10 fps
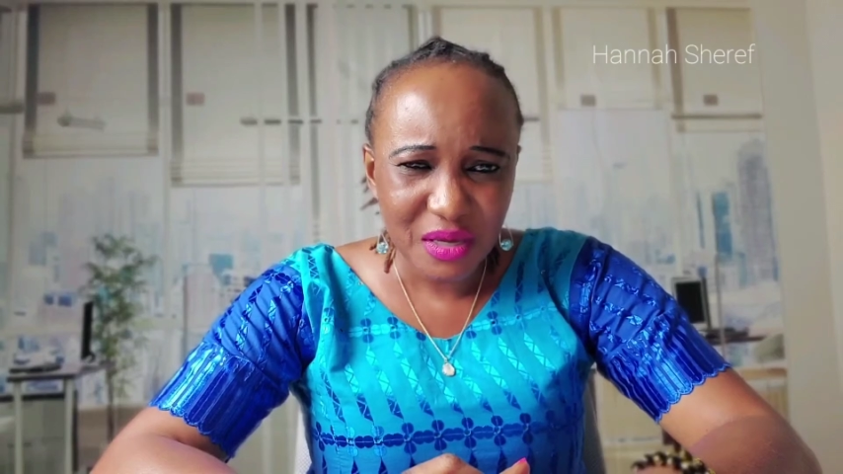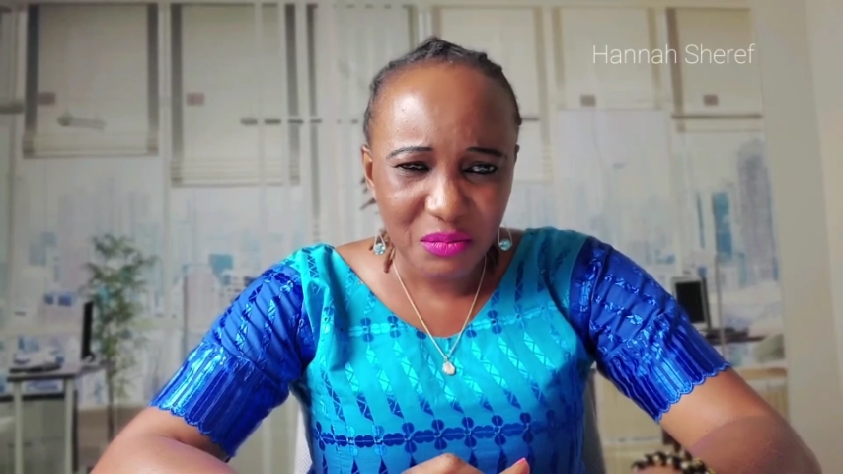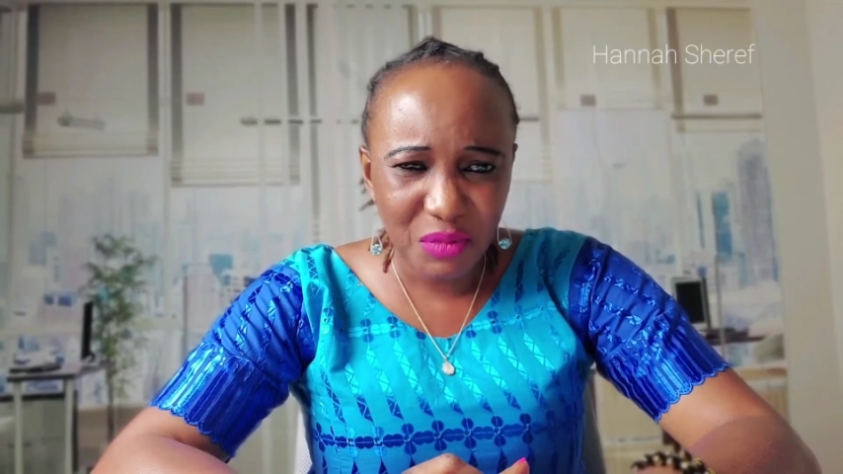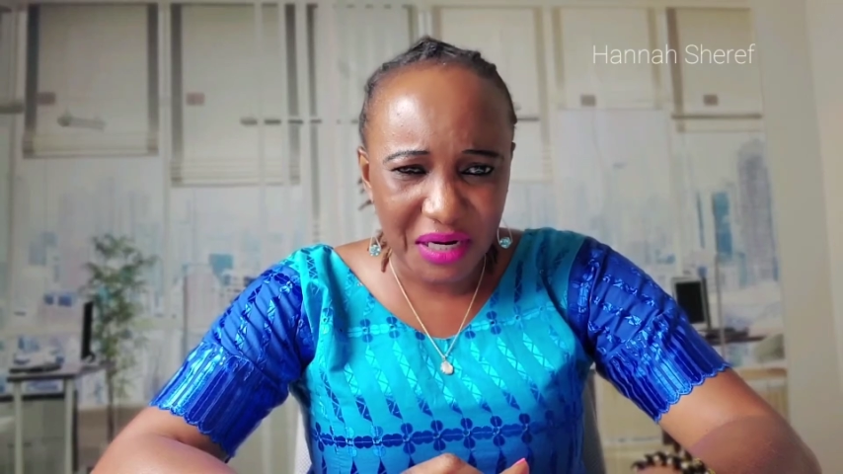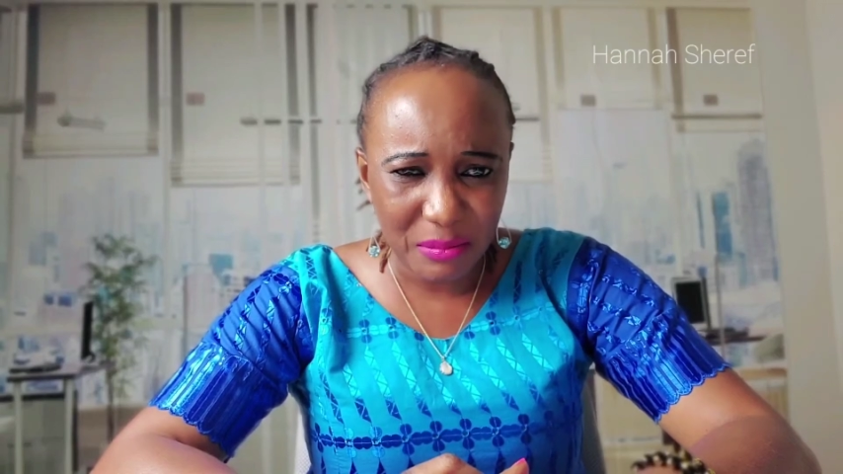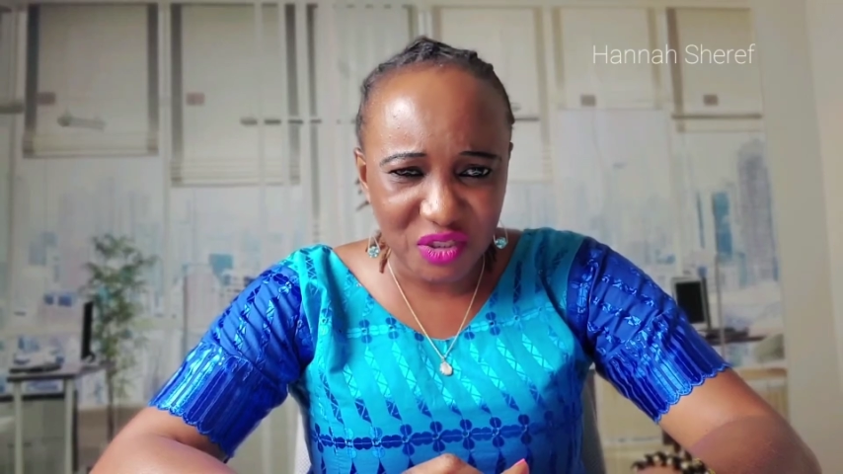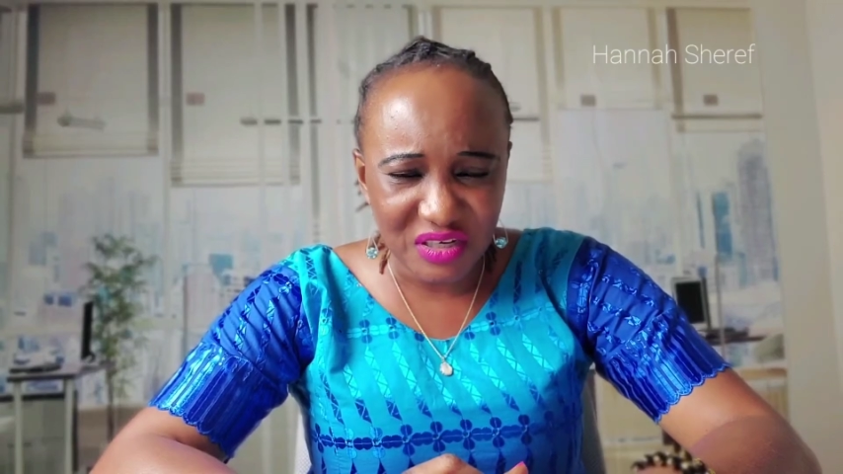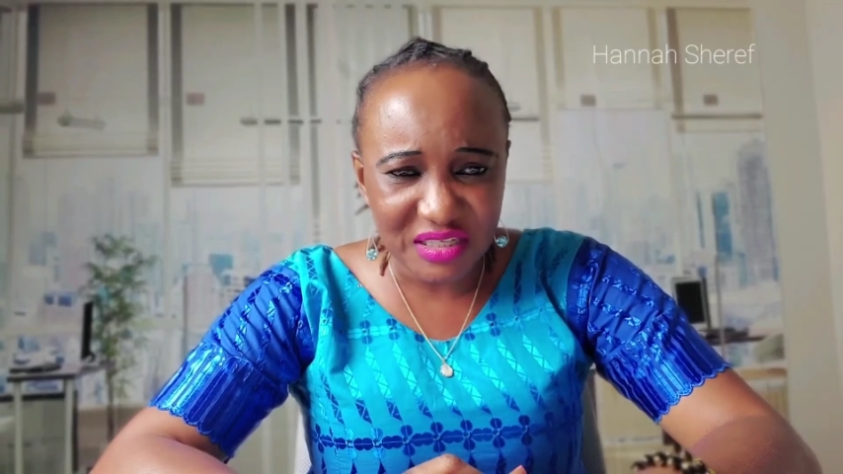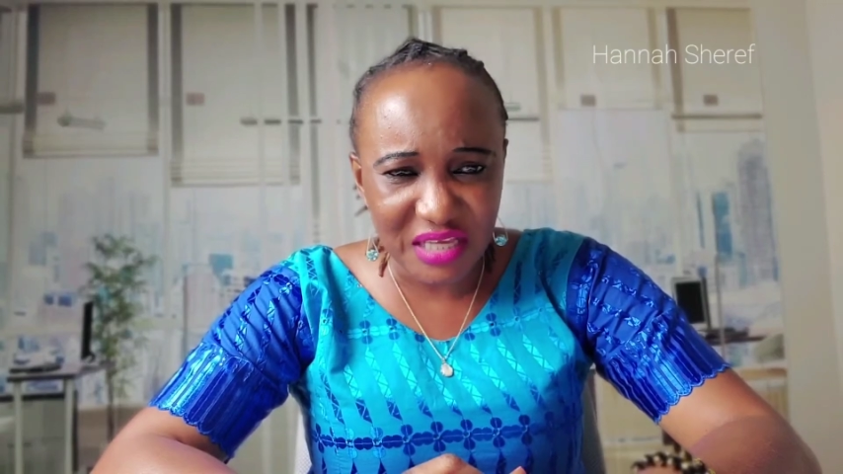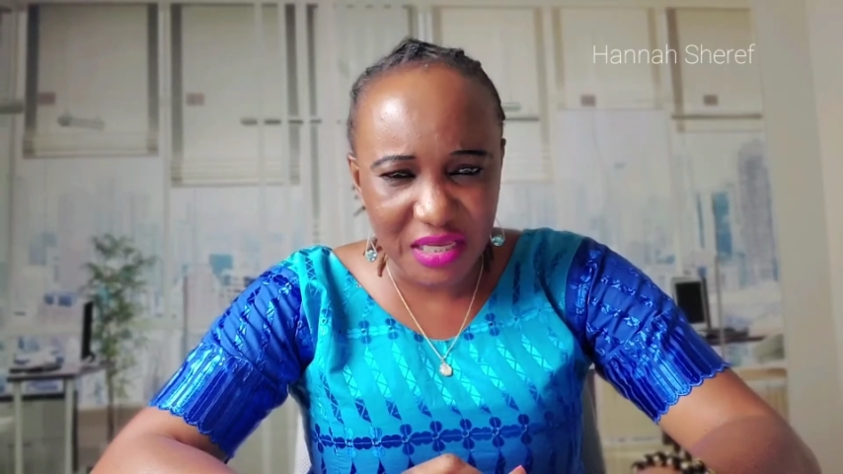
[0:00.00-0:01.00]
But I'm
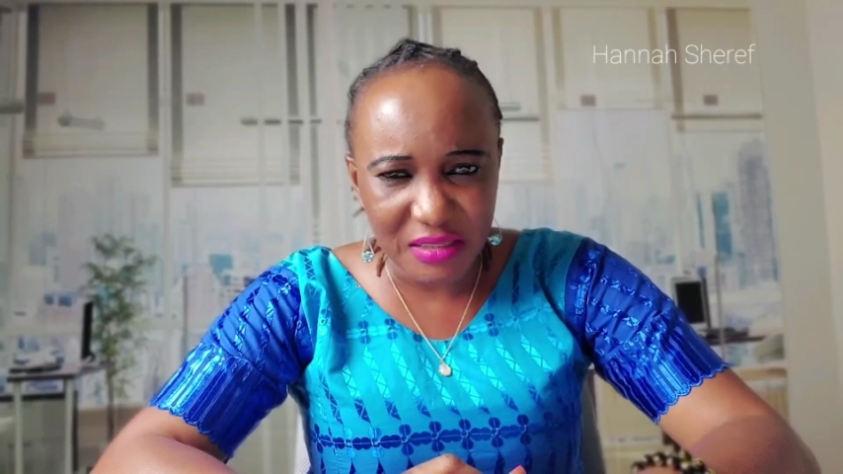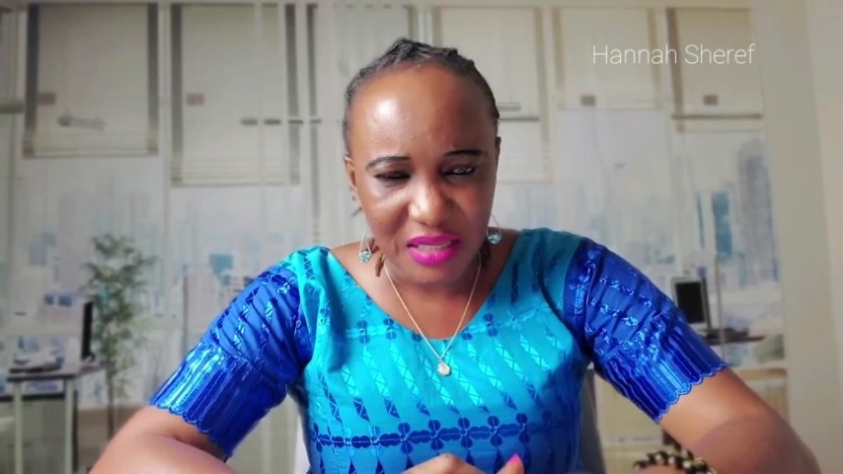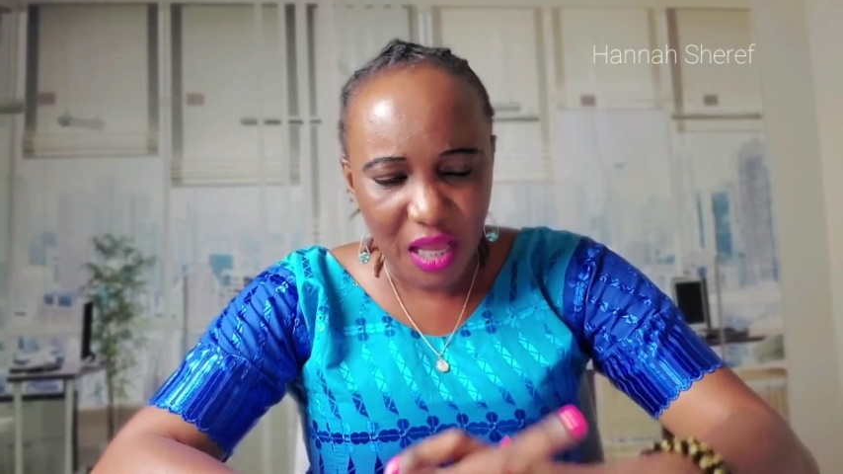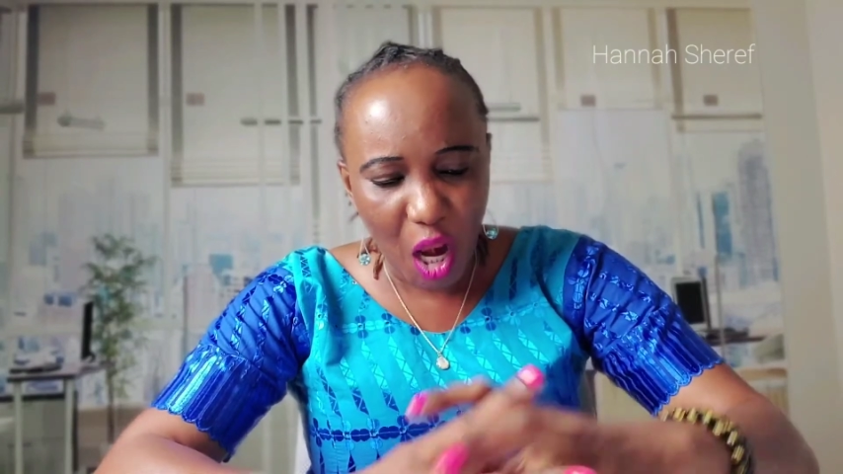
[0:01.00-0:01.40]
just saying,